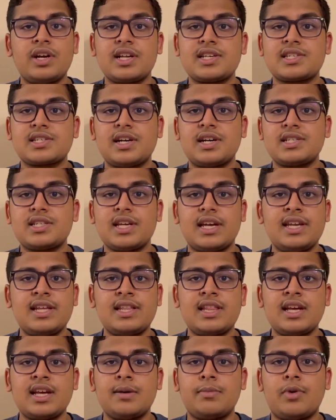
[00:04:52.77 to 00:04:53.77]
discuss
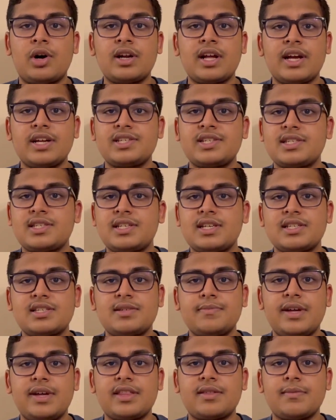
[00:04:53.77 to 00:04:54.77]
anything about IGCSE
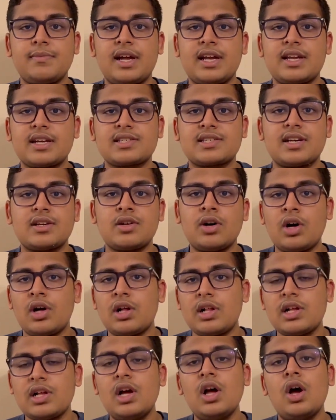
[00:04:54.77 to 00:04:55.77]
Mathematics at
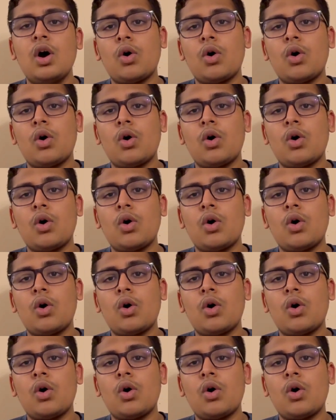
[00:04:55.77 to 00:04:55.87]
all,